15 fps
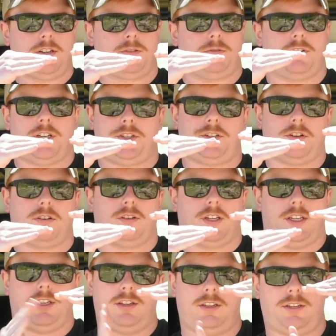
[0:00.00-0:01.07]

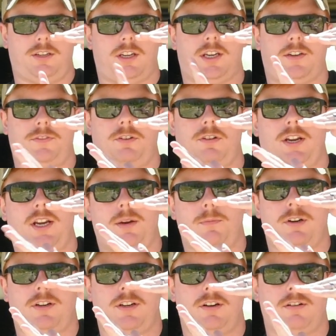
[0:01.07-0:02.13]
traditionally you have your
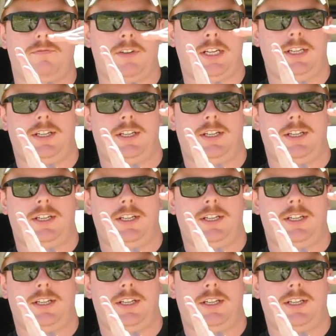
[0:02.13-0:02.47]
hammer here,